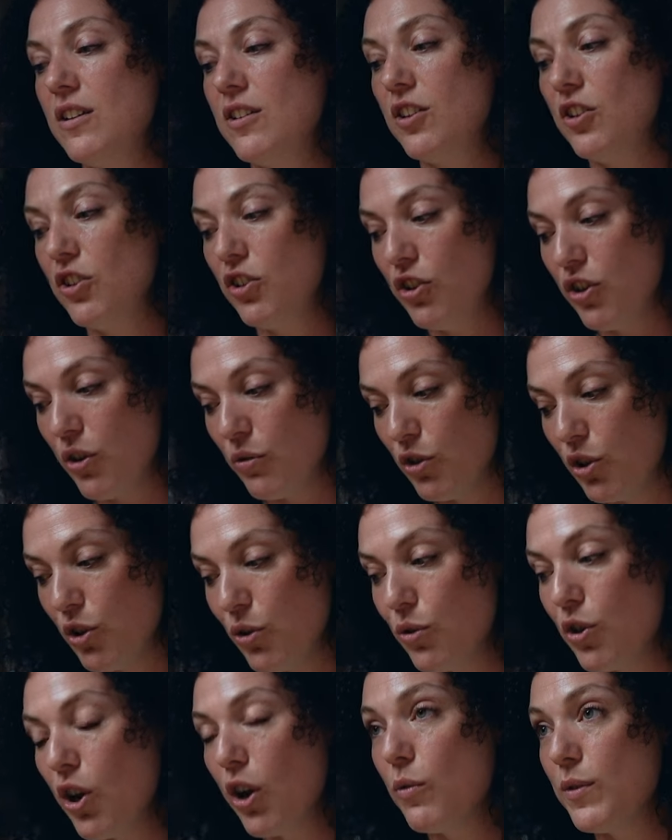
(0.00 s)
you know
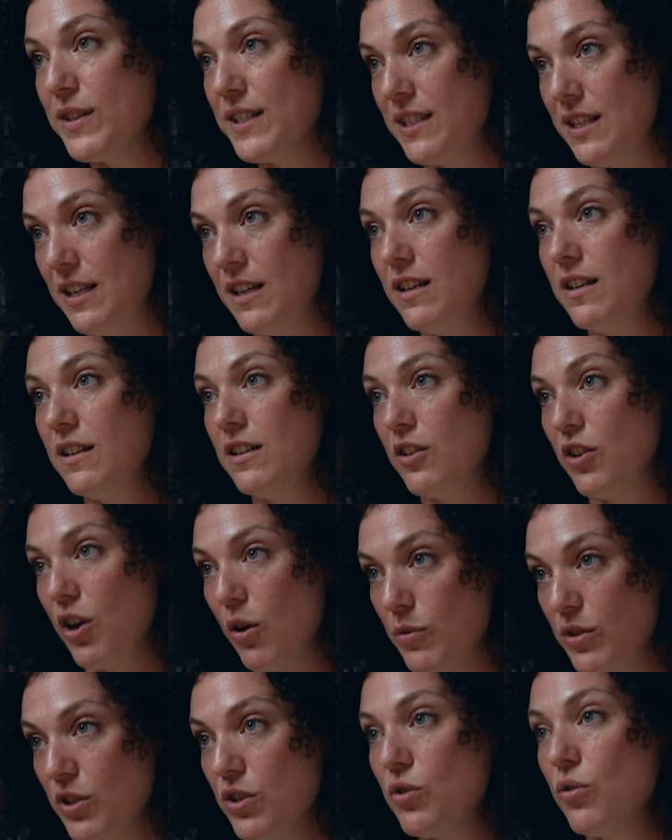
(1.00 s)
you go and see
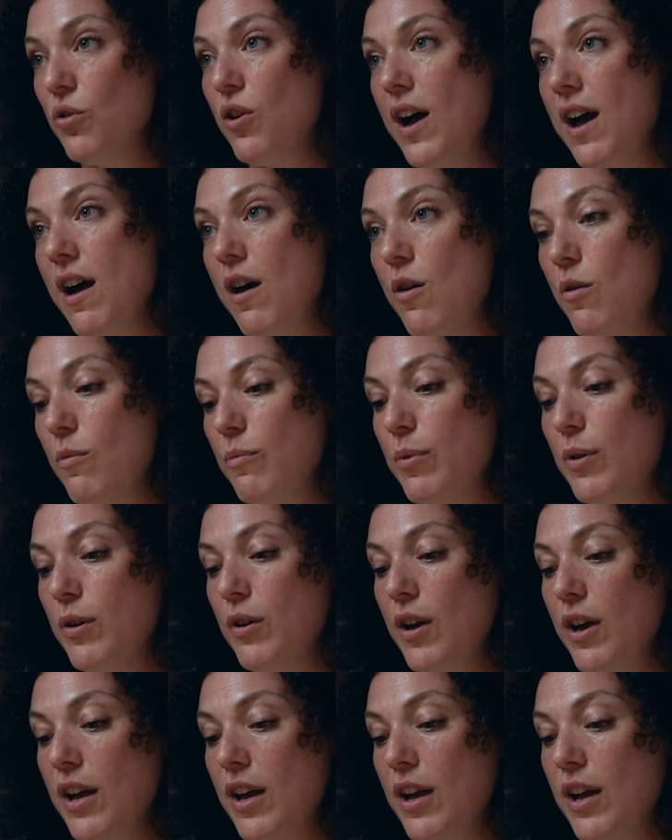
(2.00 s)
go and sort help.